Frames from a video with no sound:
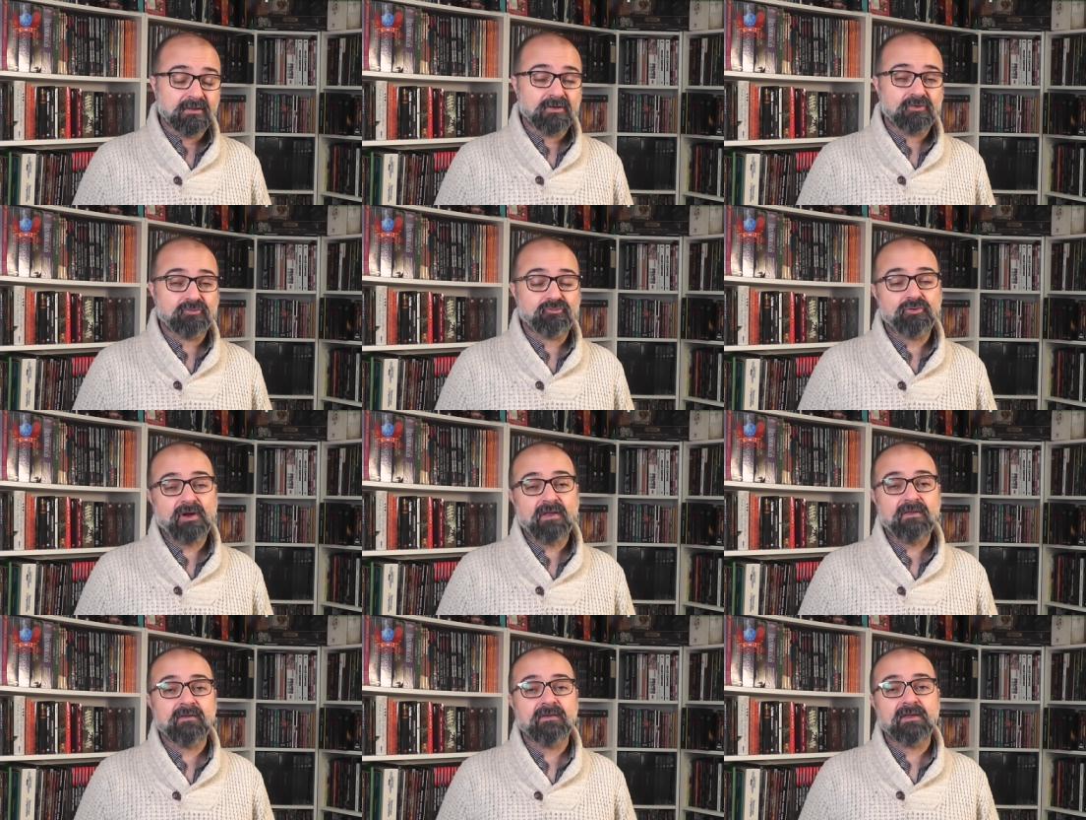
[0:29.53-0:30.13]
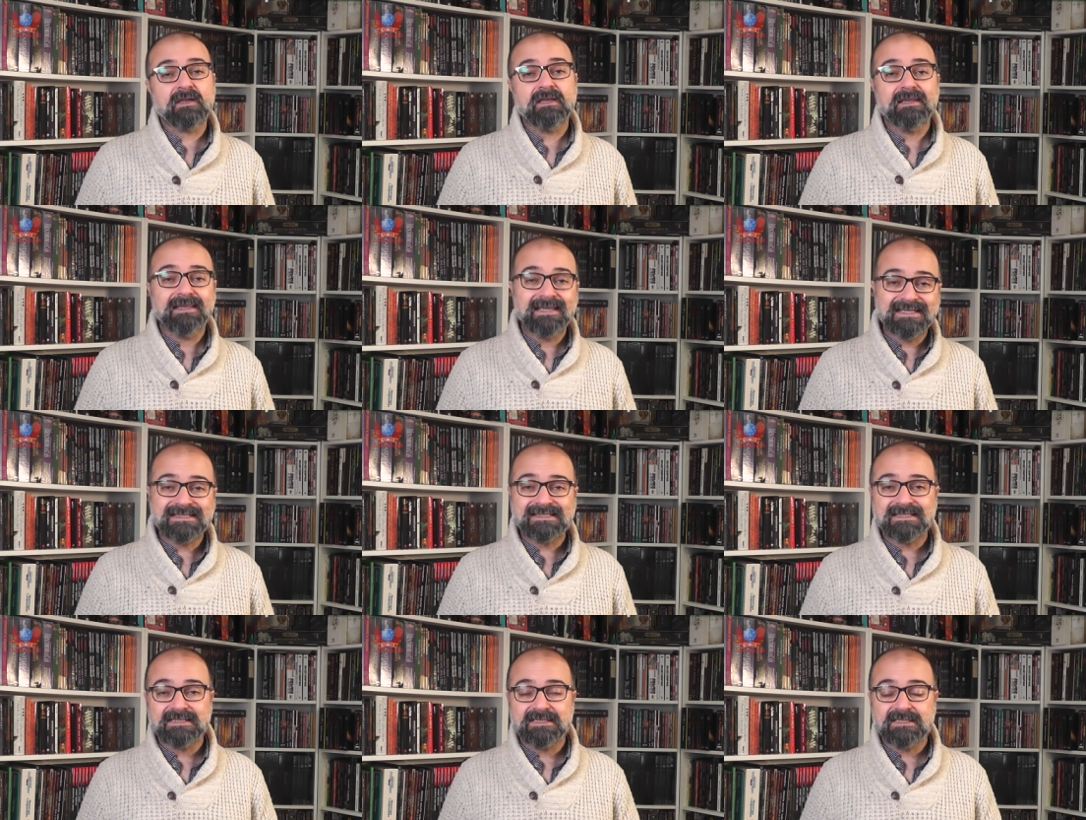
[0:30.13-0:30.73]
rather than
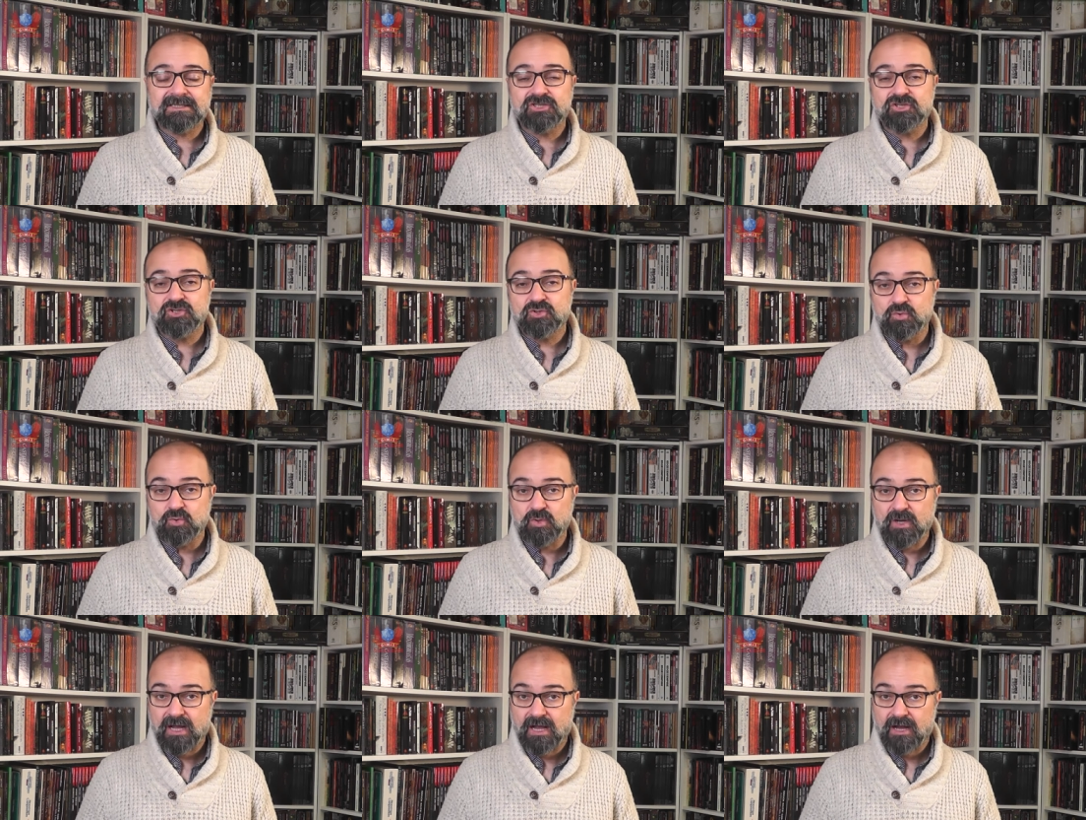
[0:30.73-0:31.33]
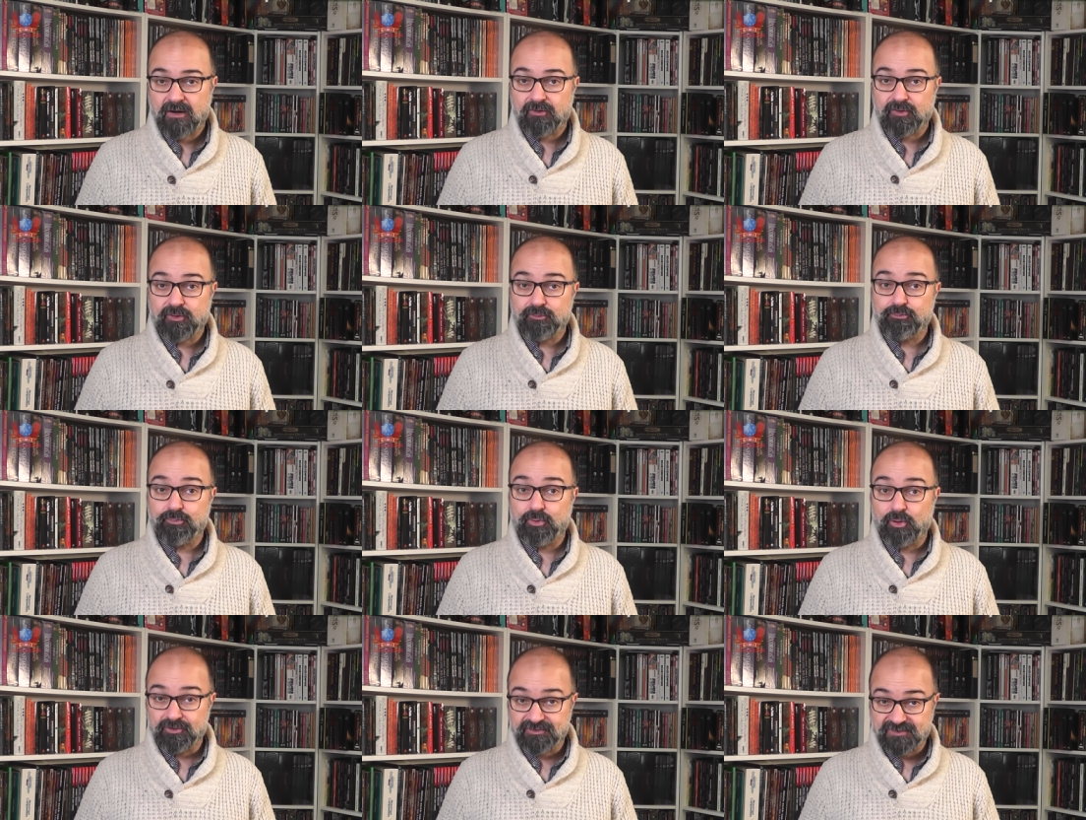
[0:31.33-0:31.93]
listening to our
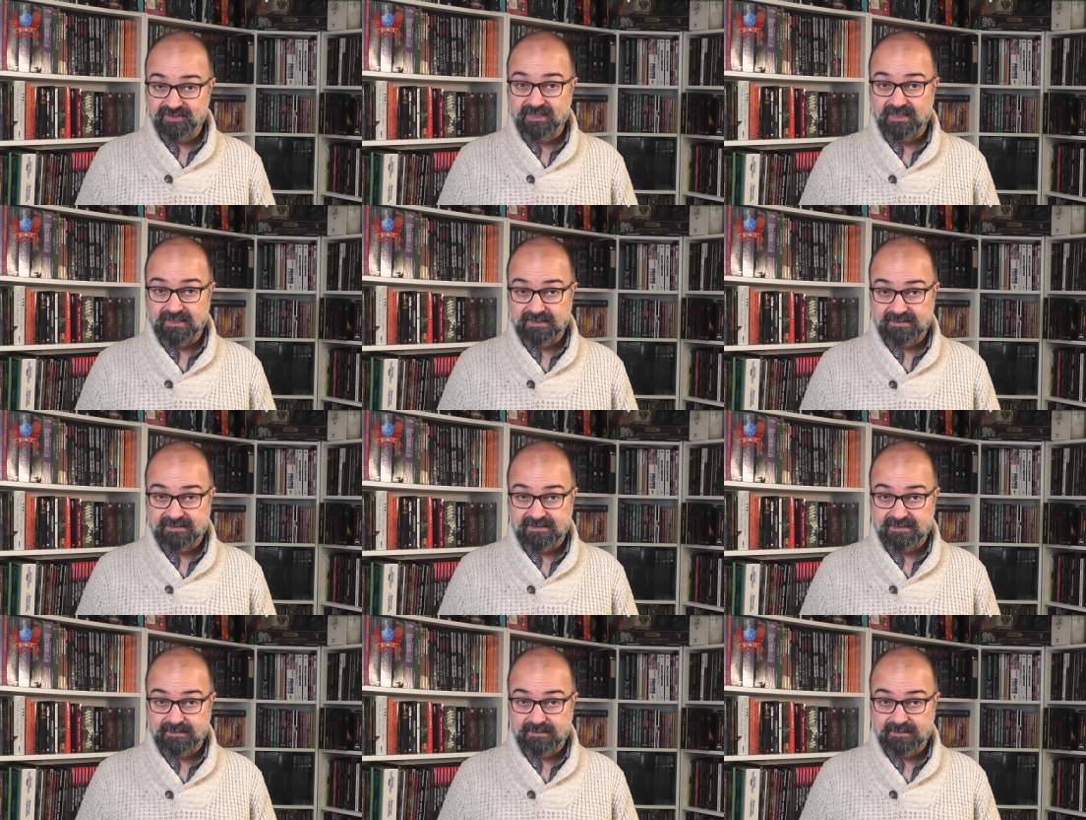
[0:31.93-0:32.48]
podcast.